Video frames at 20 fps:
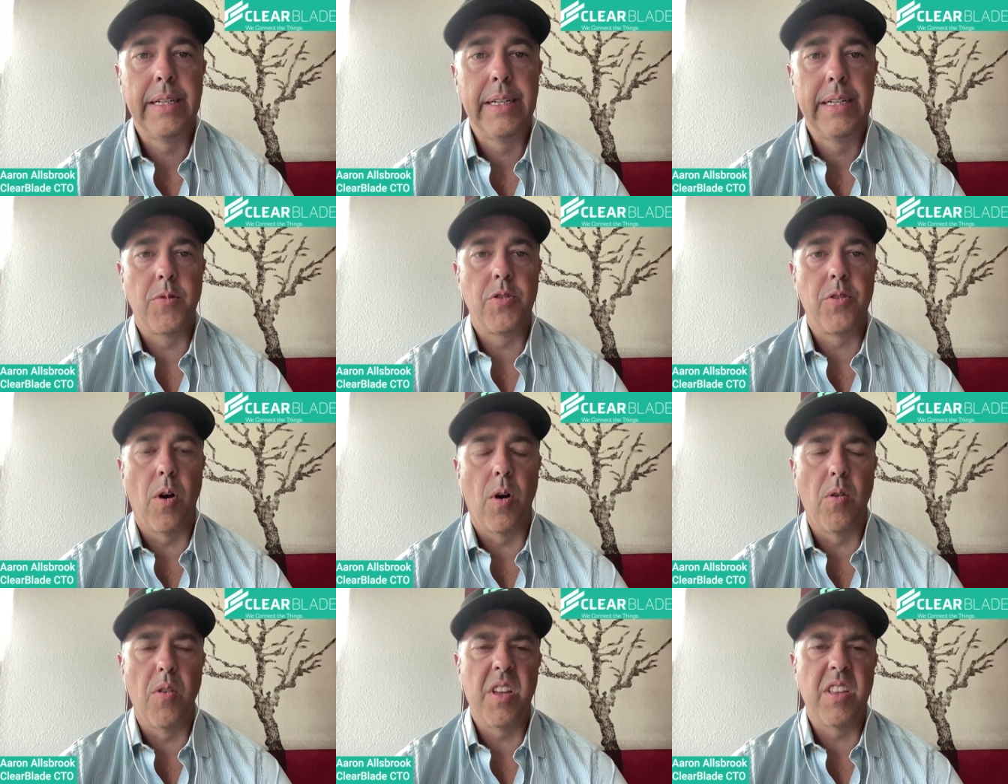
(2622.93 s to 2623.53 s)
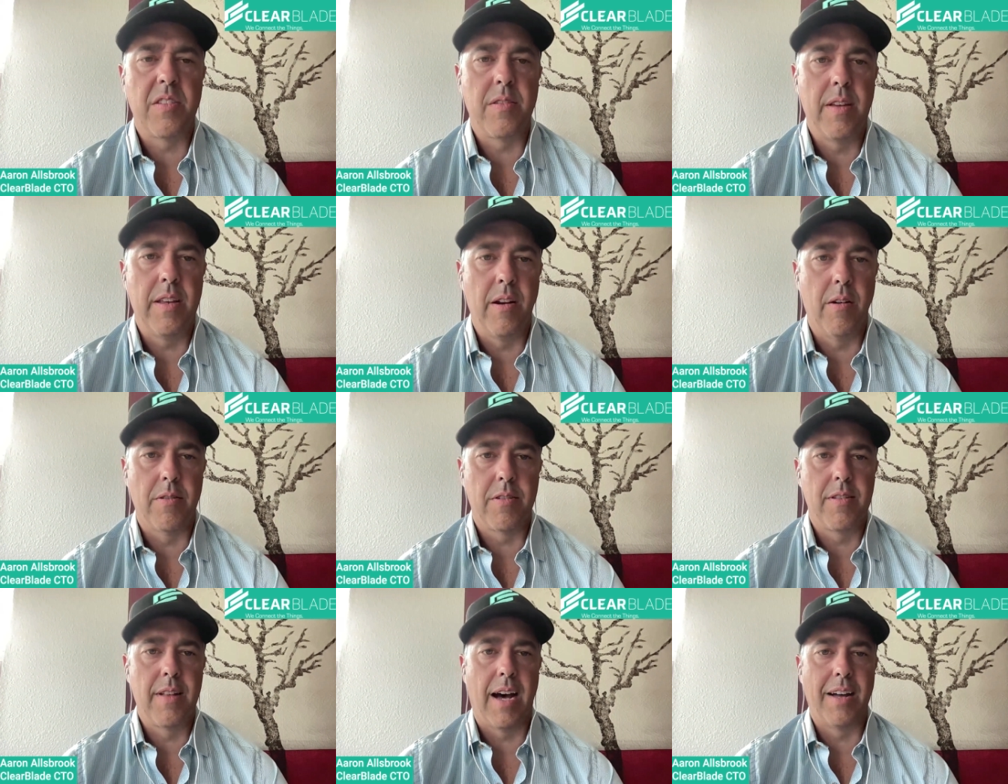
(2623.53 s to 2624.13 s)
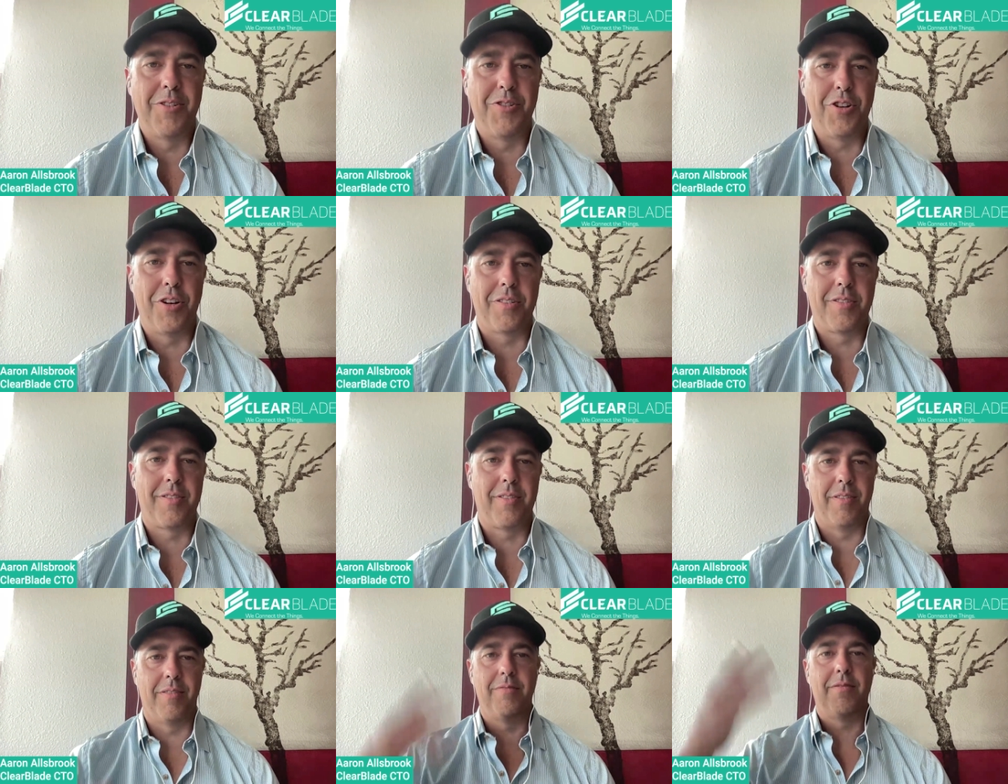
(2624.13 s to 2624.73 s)
So it's not
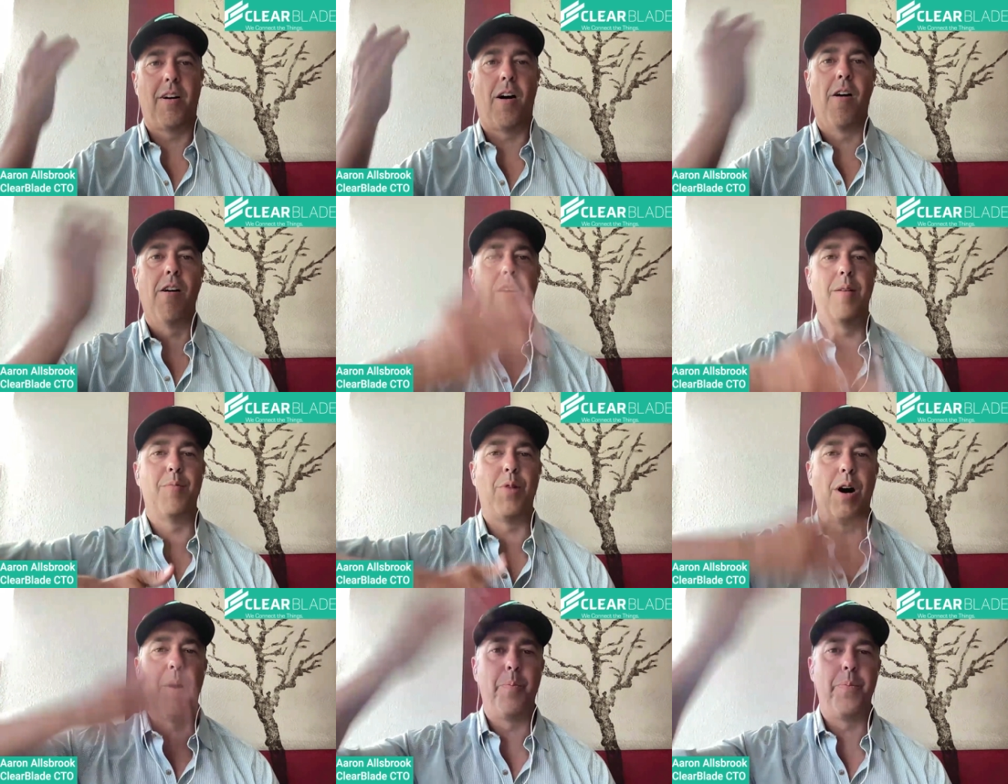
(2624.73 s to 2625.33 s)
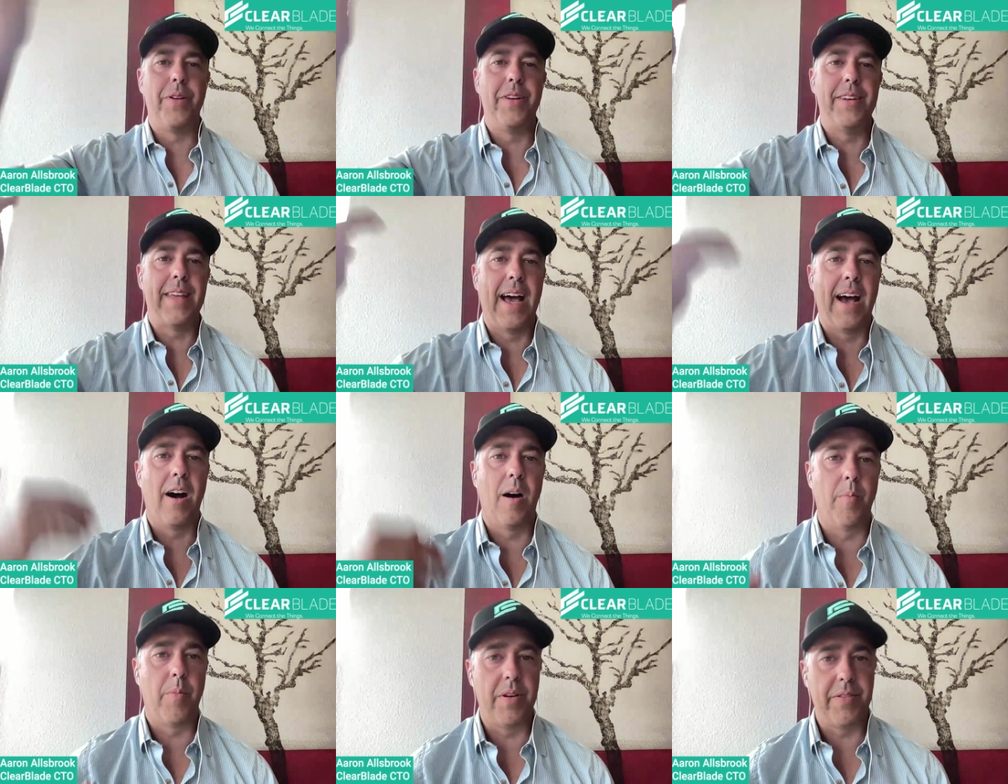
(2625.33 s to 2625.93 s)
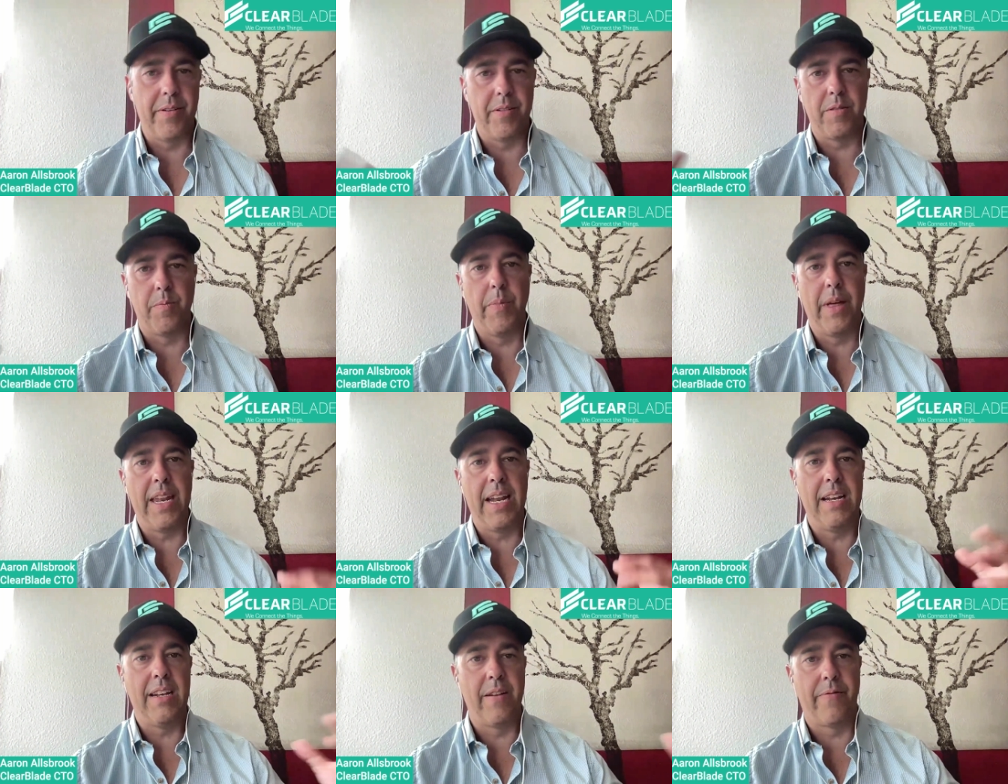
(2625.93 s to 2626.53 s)
just the arm up and down, but there's
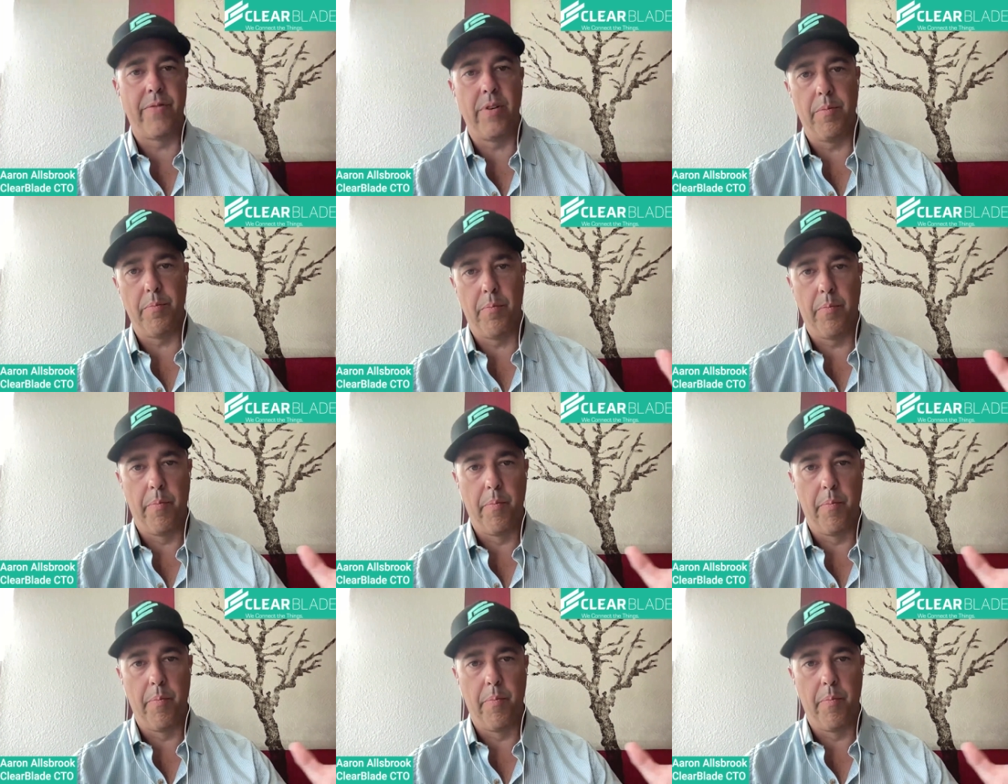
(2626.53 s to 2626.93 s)
many different